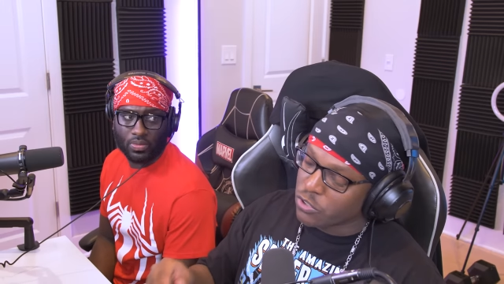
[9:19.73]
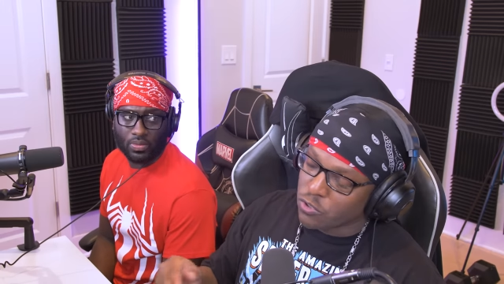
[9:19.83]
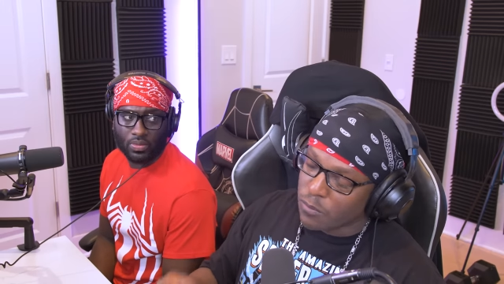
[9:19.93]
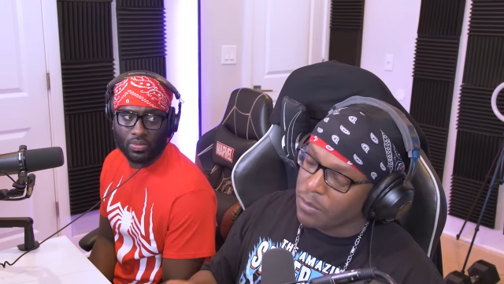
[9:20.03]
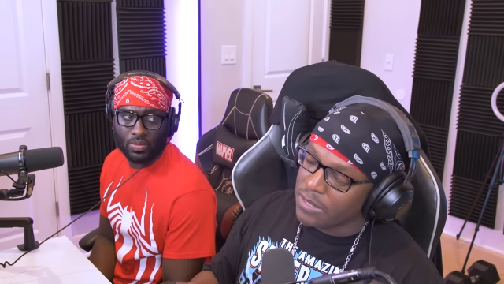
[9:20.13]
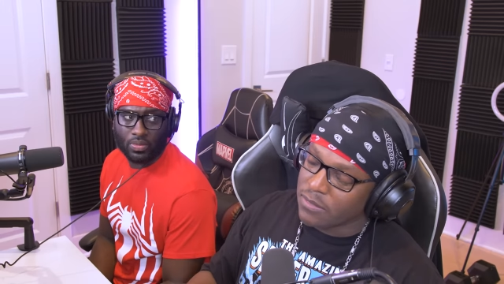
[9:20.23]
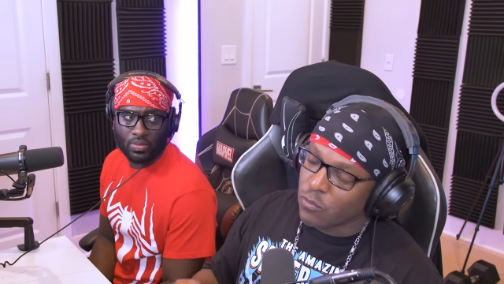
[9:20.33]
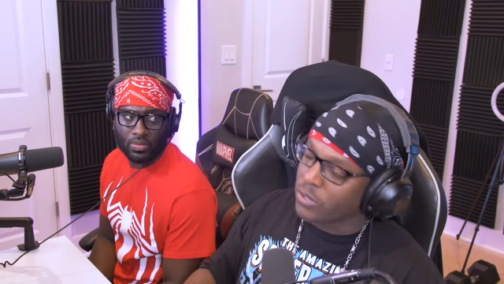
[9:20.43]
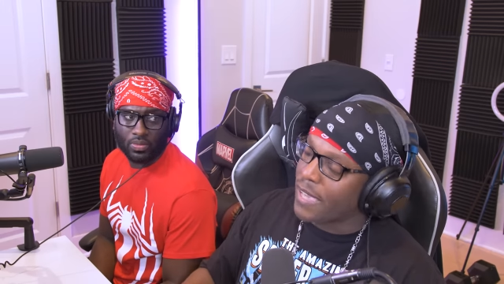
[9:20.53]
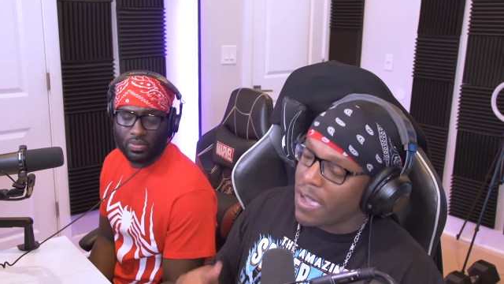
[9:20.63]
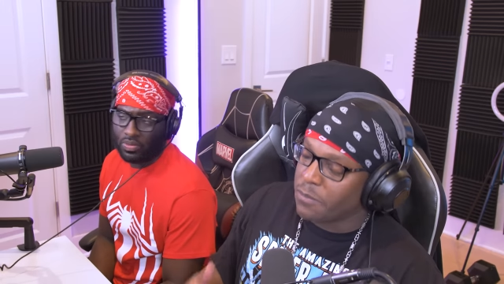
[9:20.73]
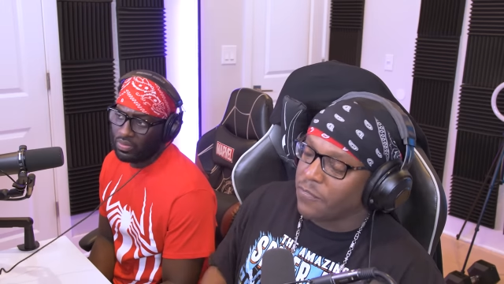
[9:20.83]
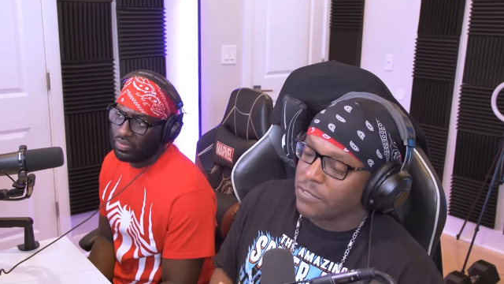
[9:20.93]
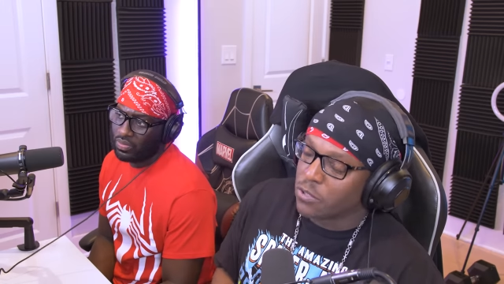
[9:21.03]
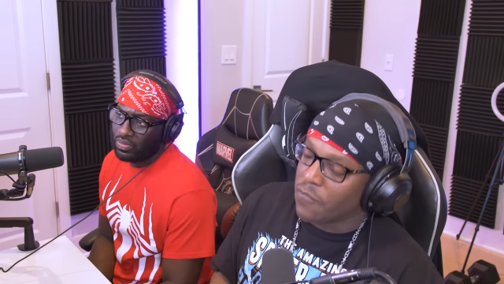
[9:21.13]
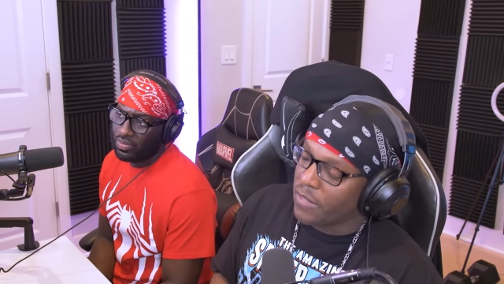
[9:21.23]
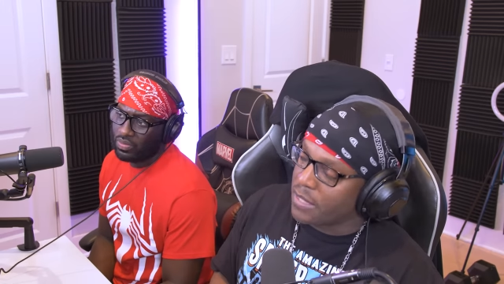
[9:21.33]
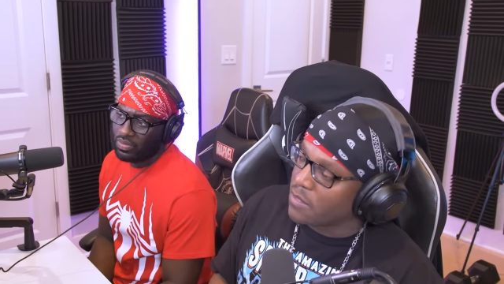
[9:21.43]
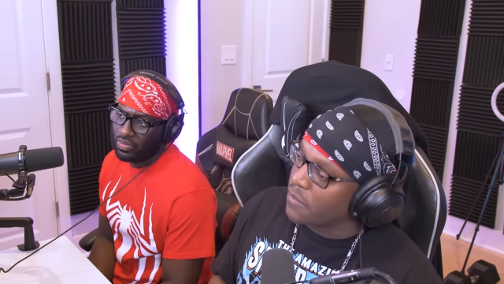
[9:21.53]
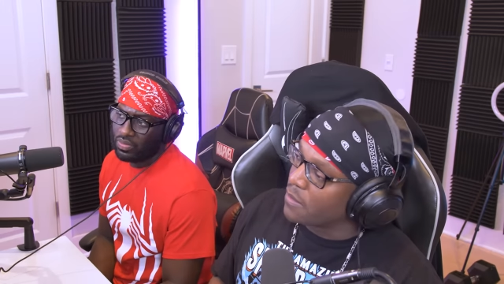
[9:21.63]
Speaker 1: what's going to be, what the atmosphere is going to feel
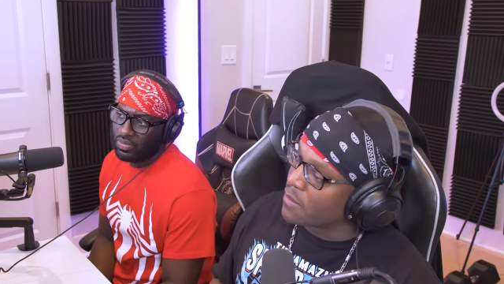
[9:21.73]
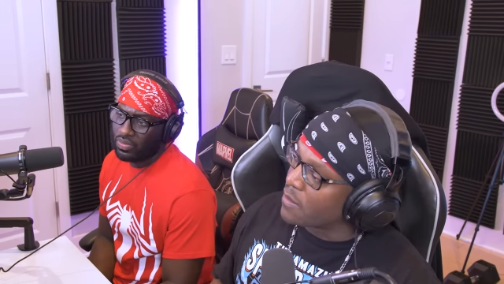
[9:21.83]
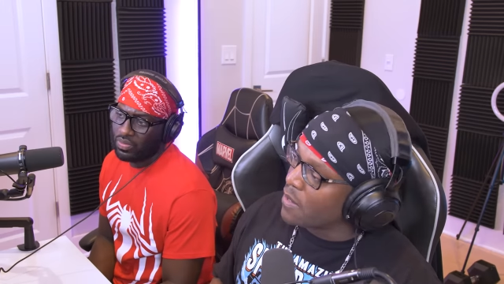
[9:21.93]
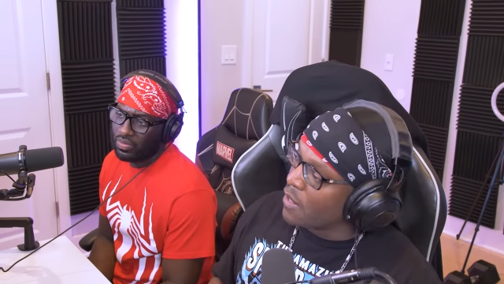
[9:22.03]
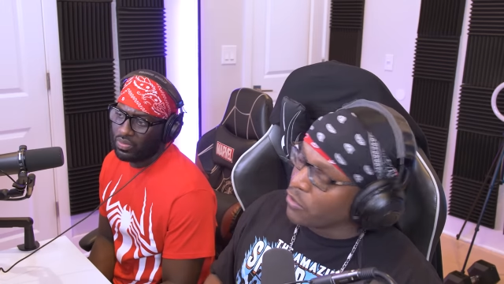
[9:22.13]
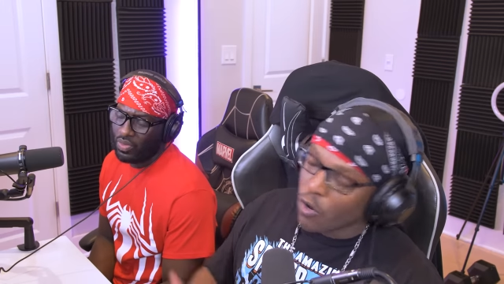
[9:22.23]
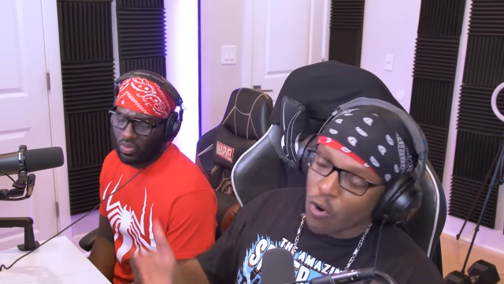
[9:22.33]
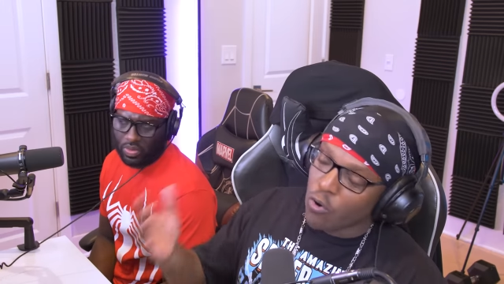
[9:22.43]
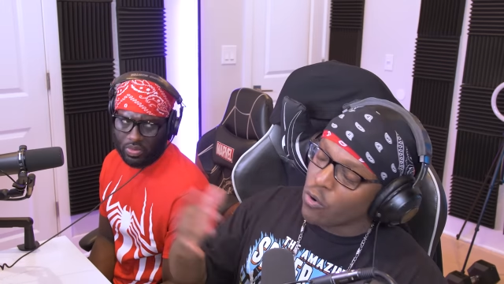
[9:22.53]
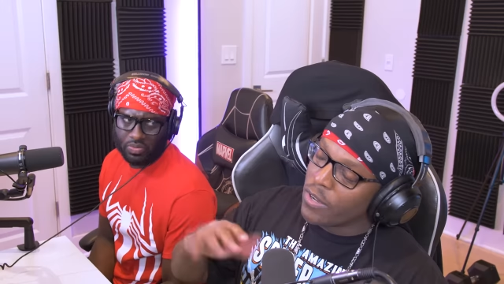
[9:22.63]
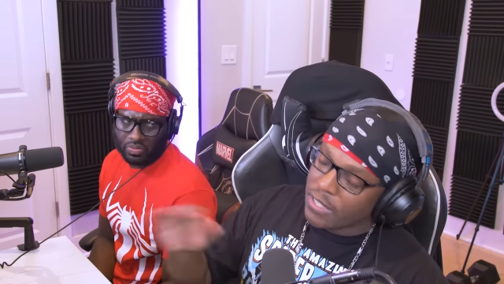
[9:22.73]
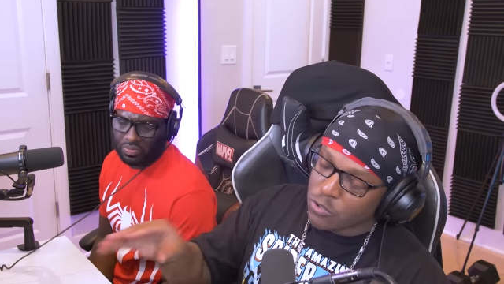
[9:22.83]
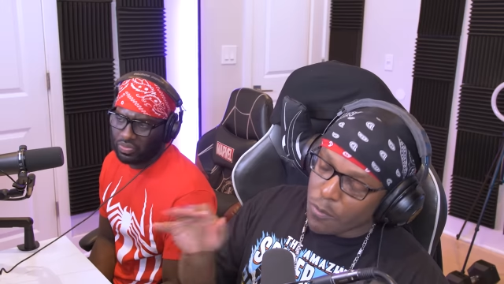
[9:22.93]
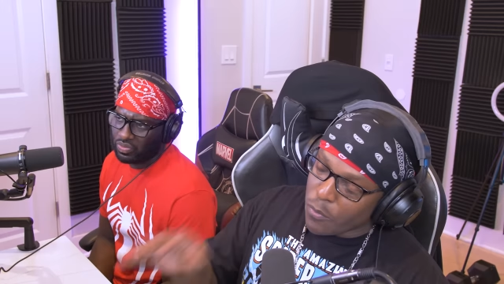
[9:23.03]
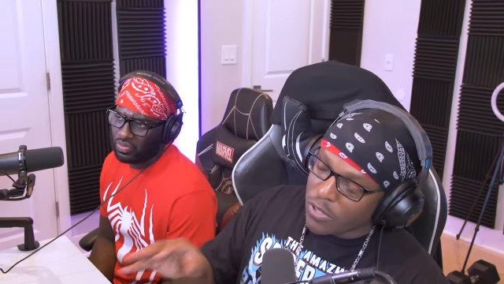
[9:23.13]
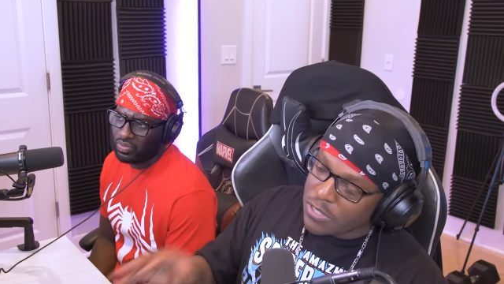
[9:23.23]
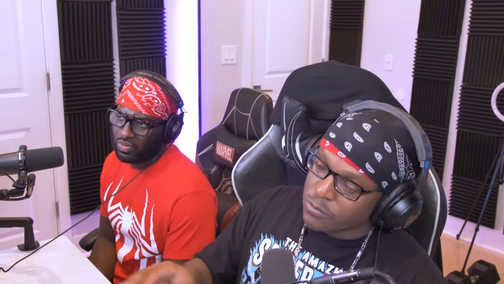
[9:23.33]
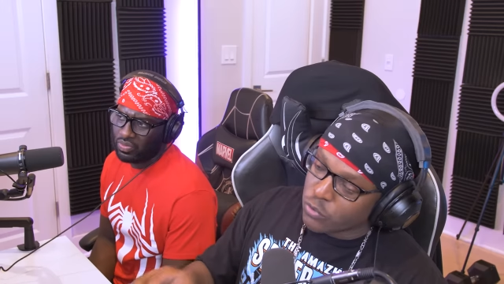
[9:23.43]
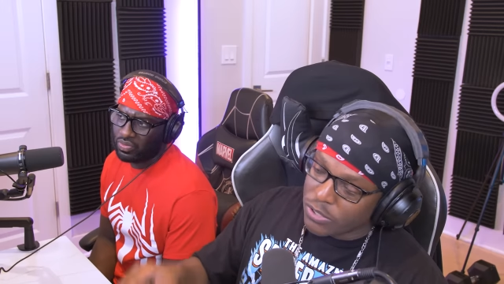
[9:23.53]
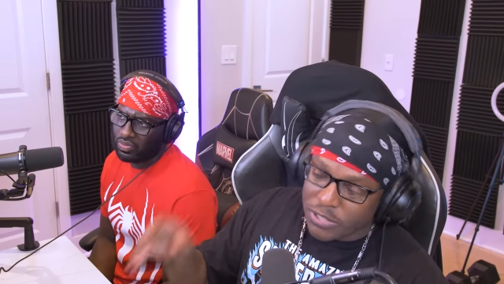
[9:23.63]
like in the theater. The whole, it's going to be one of
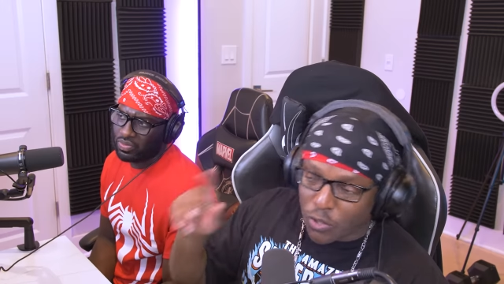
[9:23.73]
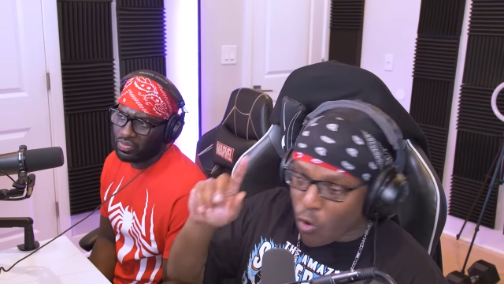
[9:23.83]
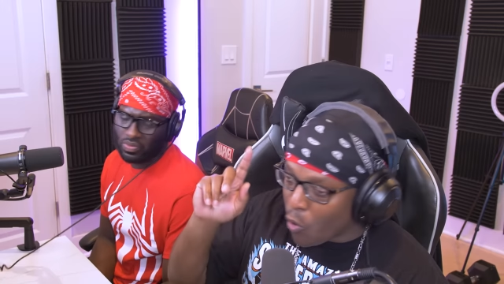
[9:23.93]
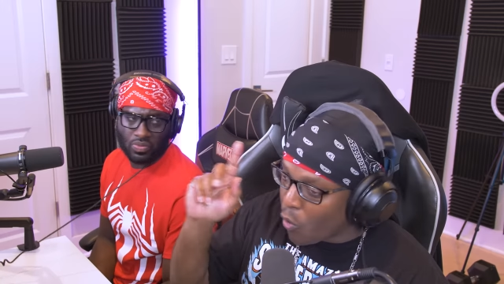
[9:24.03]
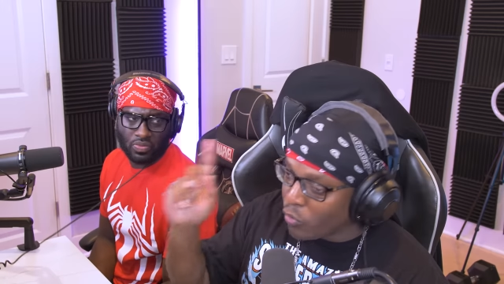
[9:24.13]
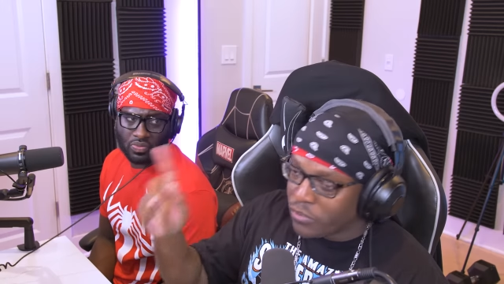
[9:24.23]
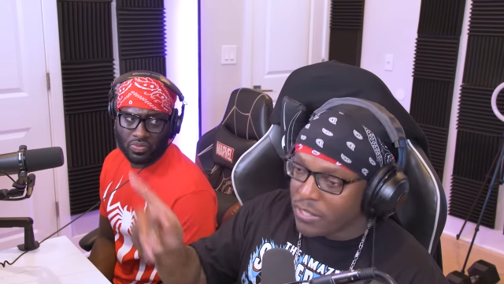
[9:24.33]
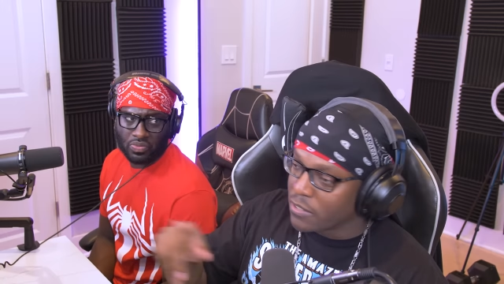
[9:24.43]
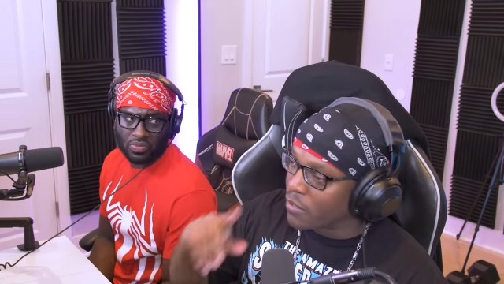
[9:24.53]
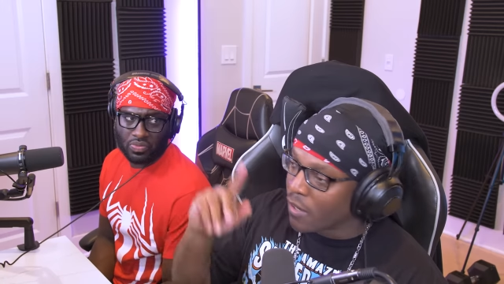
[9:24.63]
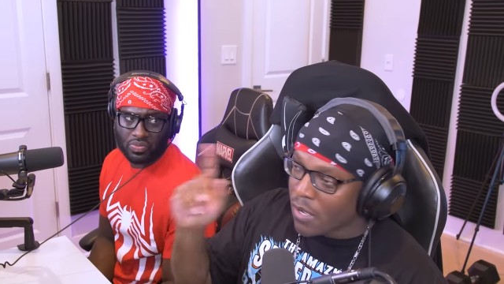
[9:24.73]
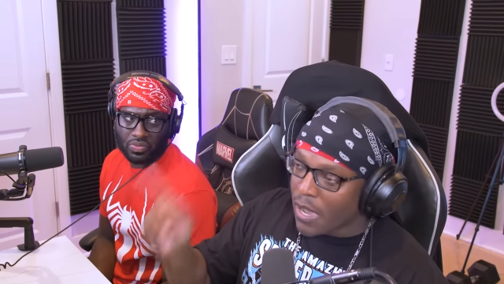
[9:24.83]
them joints that the whole theater,